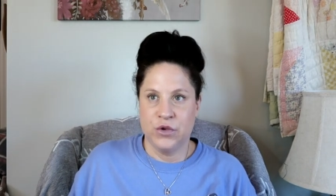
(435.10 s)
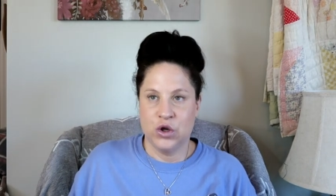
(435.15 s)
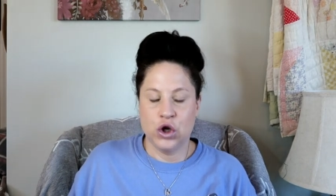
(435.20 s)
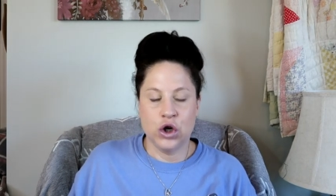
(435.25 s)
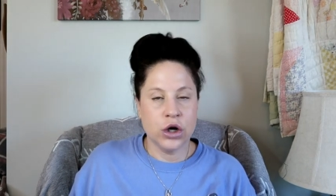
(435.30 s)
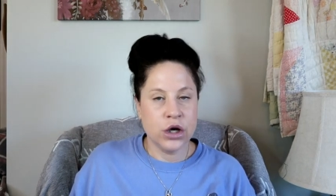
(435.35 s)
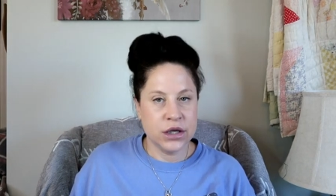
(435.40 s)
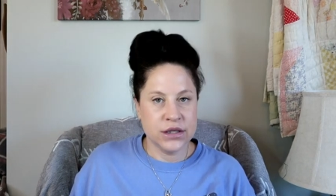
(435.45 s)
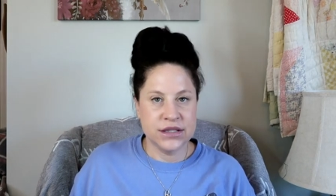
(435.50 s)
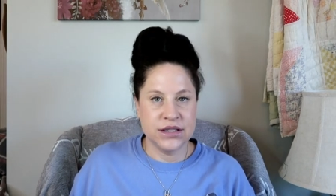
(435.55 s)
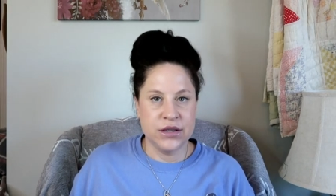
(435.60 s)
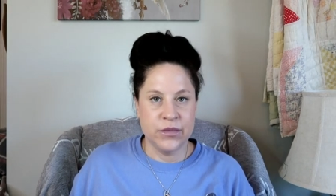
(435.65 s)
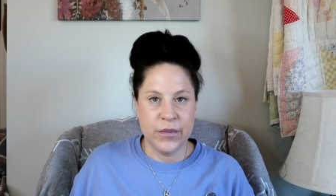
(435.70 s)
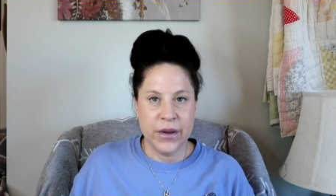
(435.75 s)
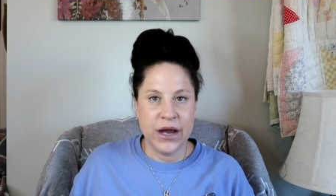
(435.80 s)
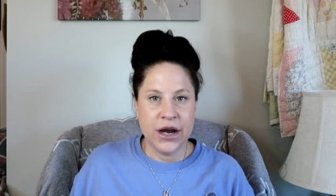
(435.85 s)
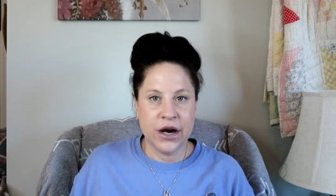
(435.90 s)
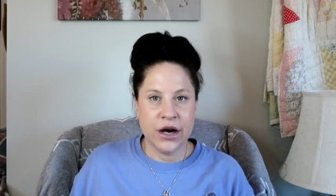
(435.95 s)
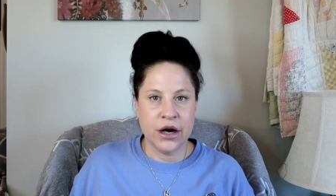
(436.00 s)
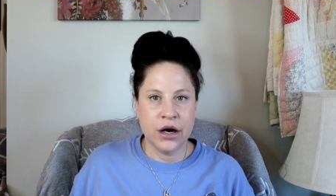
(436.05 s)
cross to
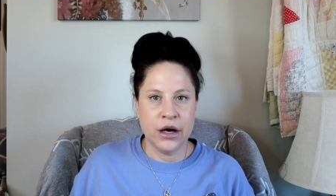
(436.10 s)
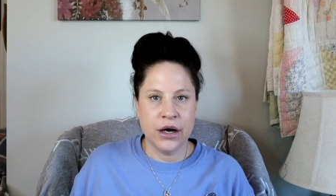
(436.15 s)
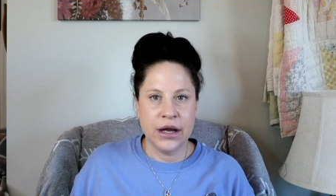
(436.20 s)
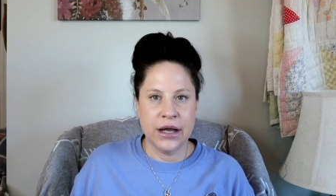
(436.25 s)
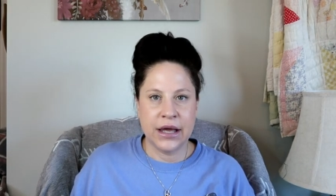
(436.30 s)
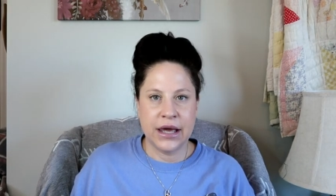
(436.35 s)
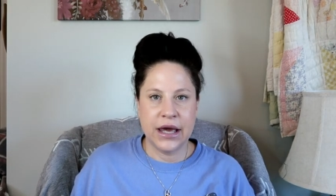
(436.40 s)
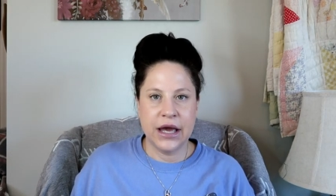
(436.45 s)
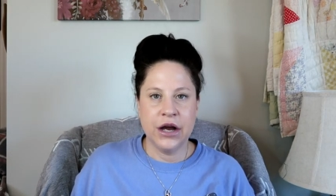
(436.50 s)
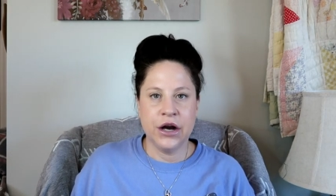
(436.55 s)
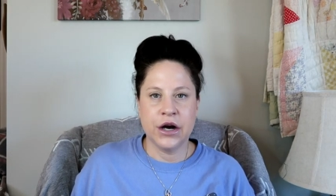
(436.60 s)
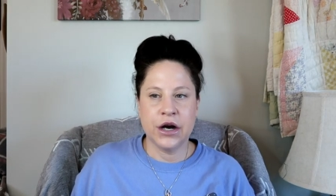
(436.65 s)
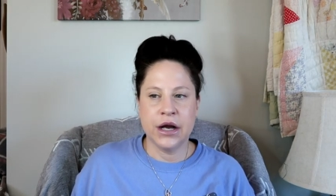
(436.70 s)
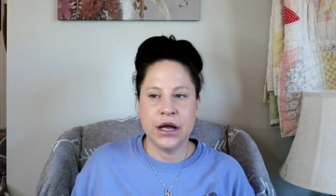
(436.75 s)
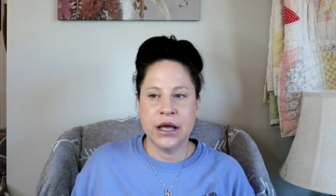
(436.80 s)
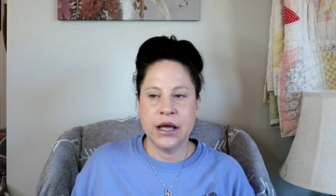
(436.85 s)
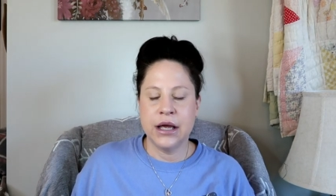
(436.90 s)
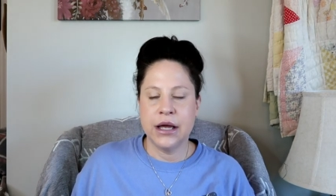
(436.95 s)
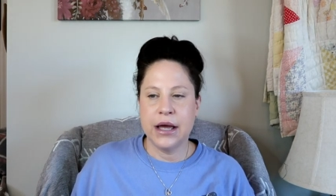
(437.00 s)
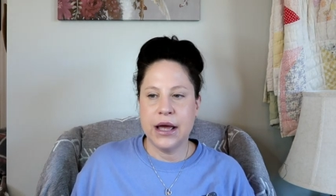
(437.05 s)
bear and
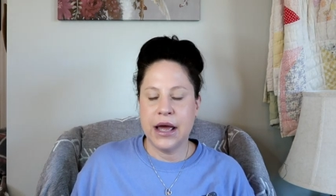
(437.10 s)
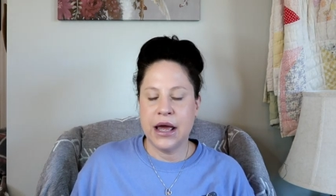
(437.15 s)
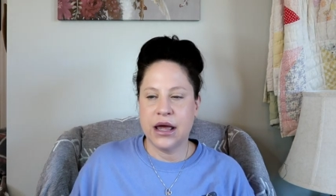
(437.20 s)
carry.